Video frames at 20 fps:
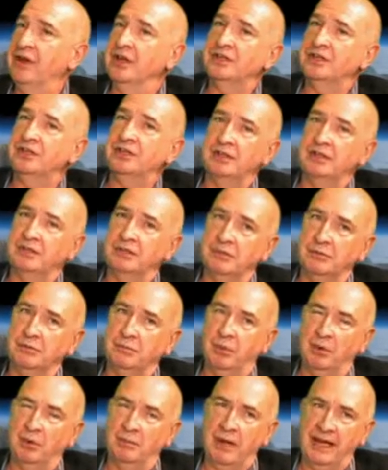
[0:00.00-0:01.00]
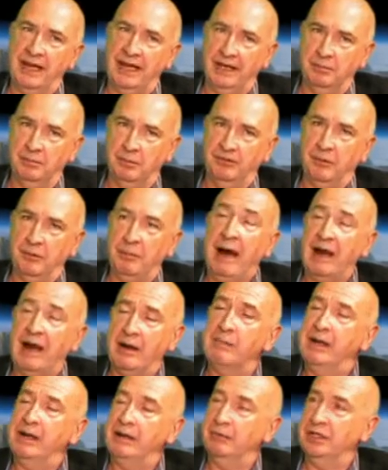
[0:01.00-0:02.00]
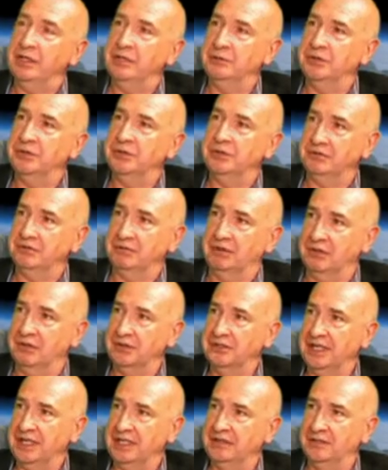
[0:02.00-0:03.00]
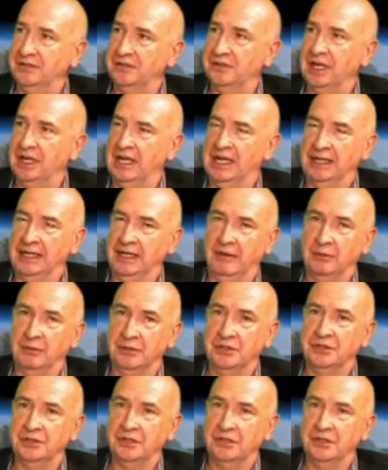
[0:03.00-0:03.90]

I first put my head above the parapet, which was on the 6th of July,